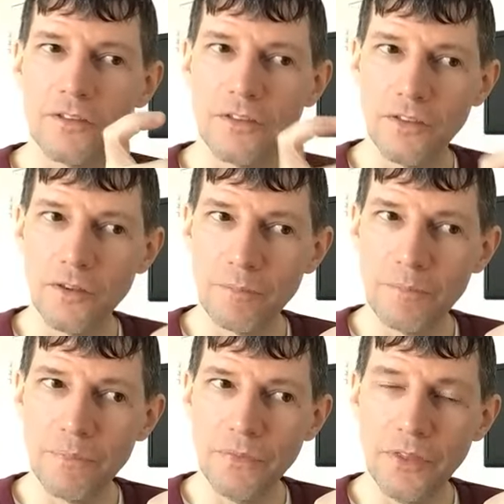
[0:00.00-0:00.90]
the
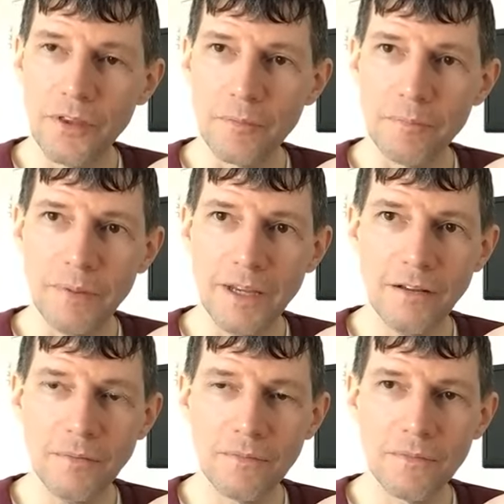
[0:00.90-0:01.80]
the
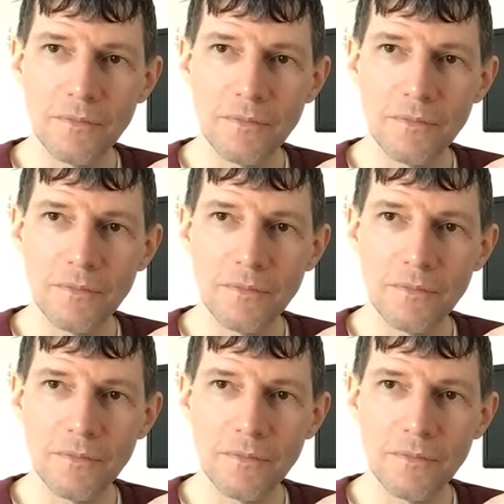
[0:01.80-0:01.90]
B